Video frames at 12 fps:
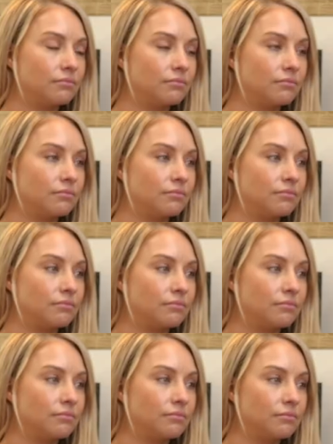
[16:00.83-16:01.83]

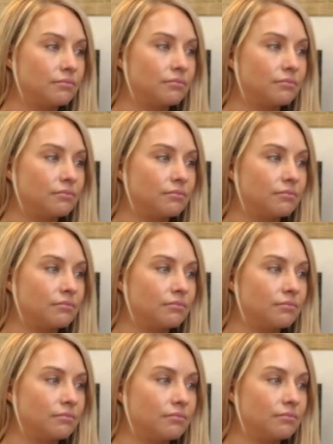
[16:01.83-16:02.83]

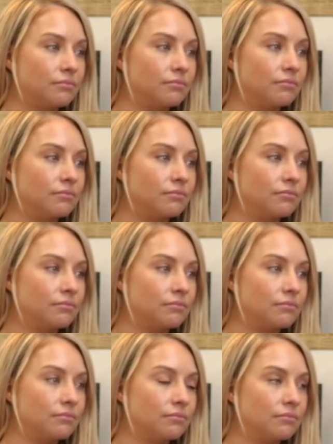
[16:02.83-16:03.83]

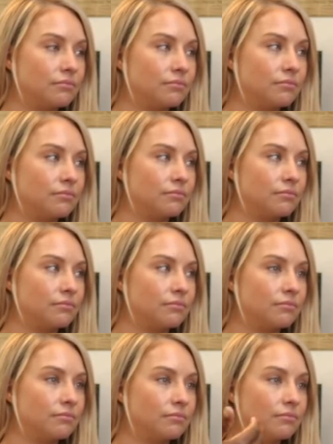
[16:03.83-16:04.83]

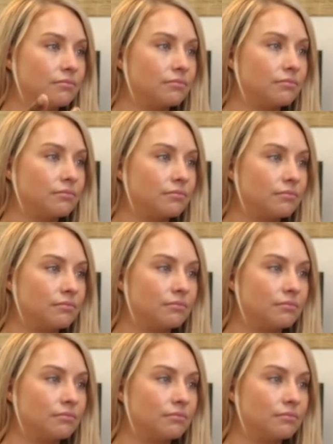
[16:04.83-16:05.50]
This person isn't speaking.